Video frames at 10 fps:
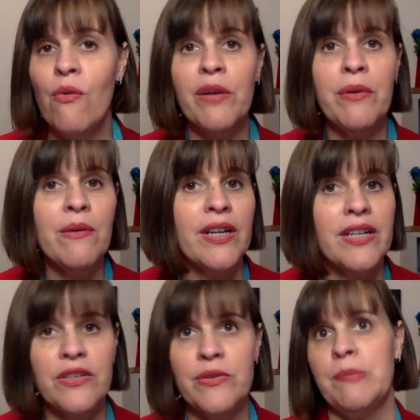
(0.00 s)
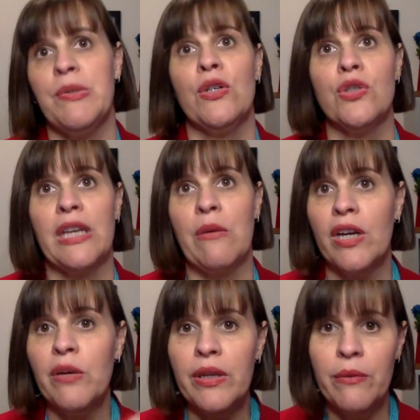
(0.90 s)
What do we want to do spiritually?
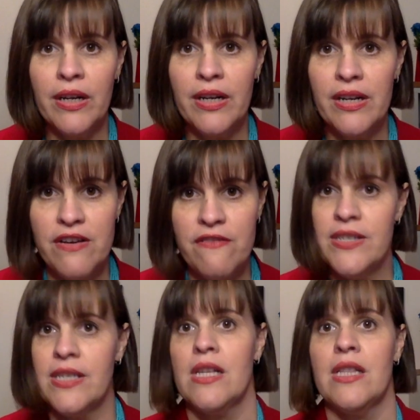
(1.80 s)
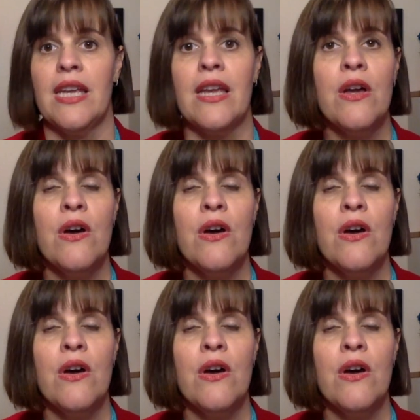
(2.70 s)
What do we want to do physically?